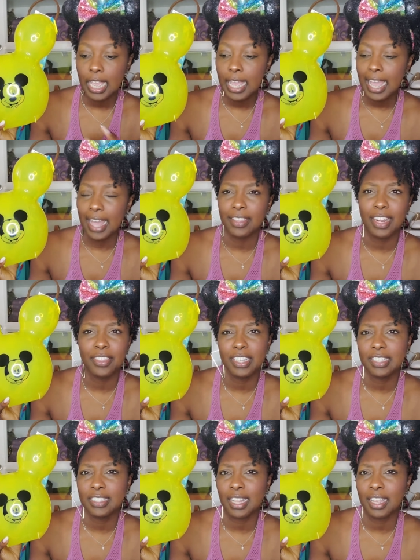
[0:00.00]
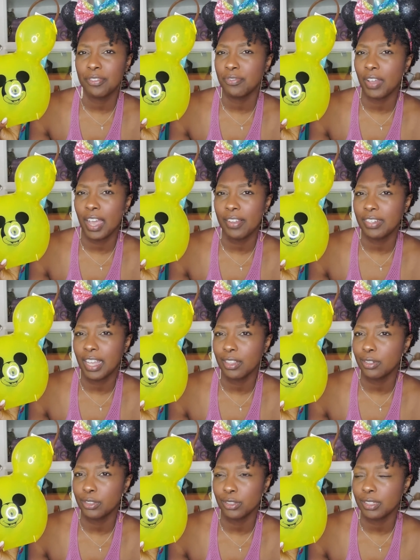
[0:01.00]
and then I think it's like
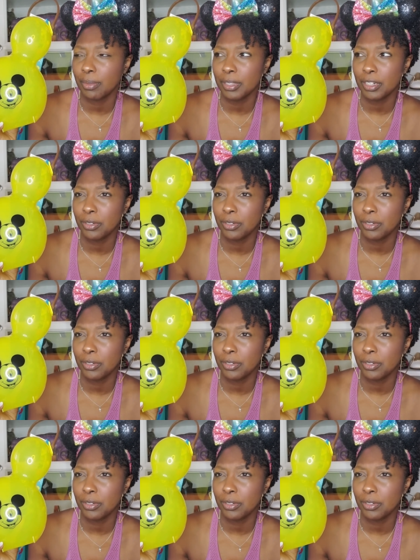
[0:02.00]
$5 or something,